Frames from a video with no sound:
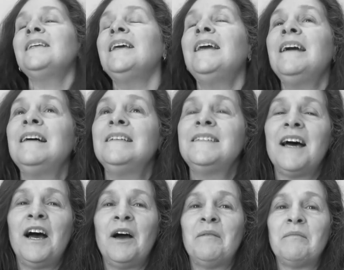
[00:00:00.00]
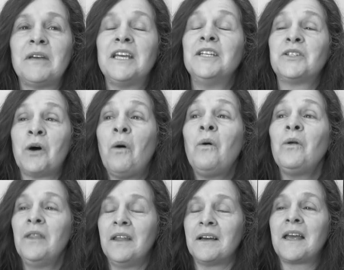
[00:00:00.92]
and he
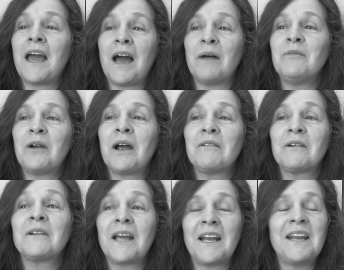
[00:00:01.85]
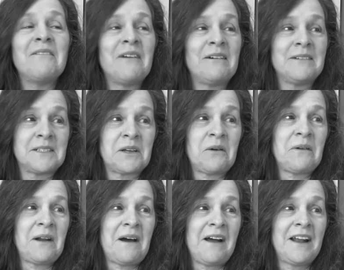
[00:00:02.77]
told the cab driver lady what was
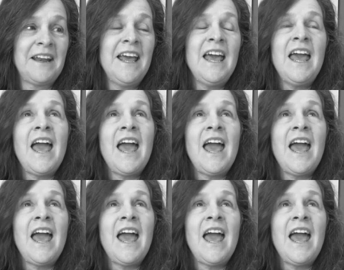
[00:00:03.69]
going on.